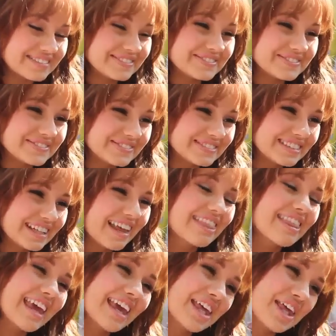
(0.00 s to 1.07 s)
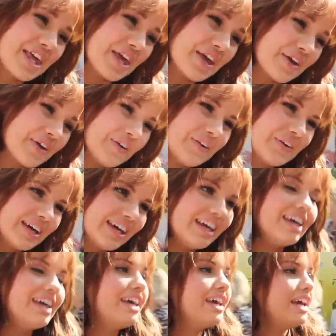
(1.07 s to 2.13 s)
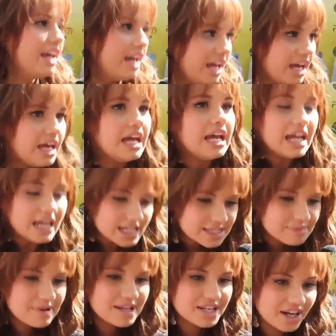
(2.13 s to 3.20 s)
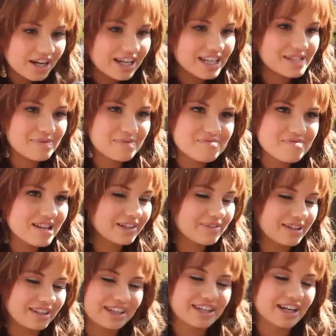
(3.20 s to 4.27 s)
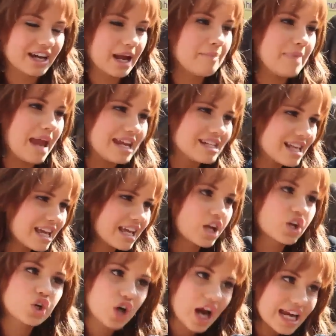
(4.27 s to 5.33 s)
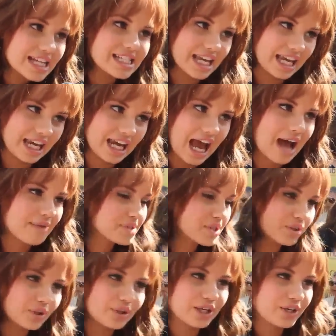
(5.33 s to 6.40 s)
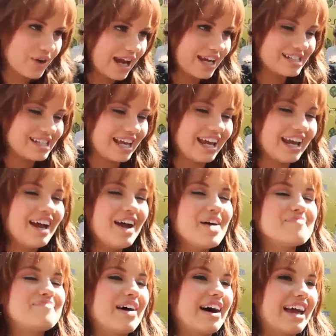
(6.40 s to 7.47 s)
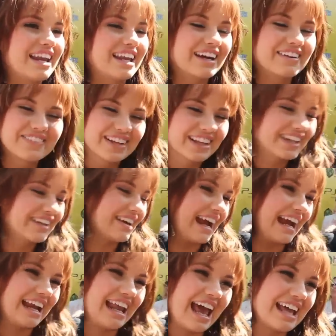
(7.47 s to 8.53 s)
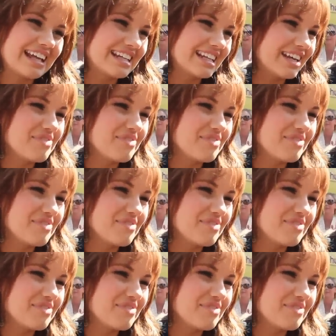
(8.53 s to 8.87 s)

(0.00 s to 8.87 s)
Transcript: a cute show. How's it been going so far? It's been good. It's been really, really good. Amazing. Crazy. Absolutely crazy but really great. And